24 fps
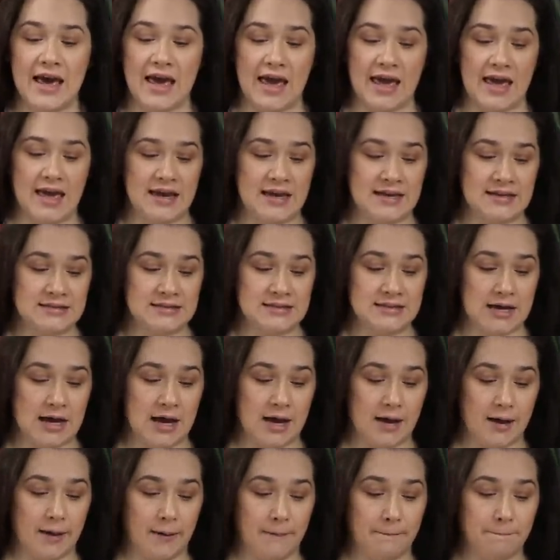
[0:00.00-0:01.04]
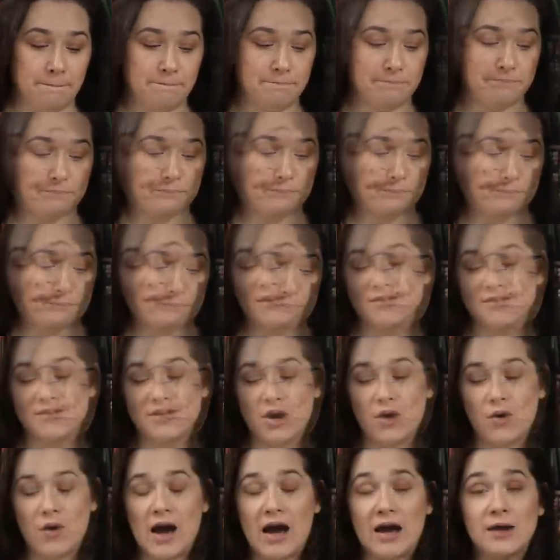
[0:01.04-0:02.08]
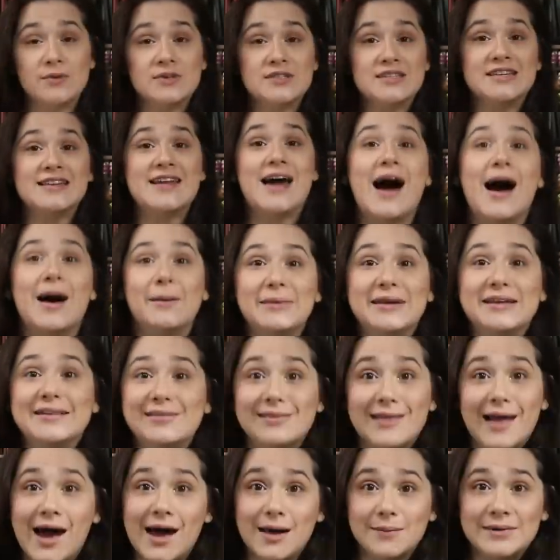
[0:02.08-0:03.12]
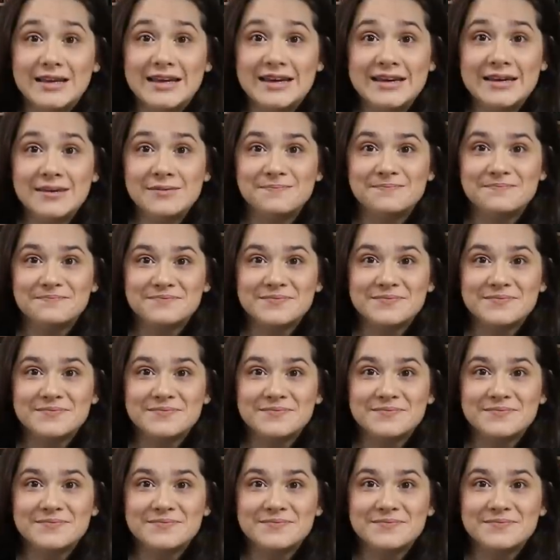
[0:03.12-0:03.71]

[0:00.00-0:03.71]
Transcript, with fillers: And um, so I was in Hobby Lobby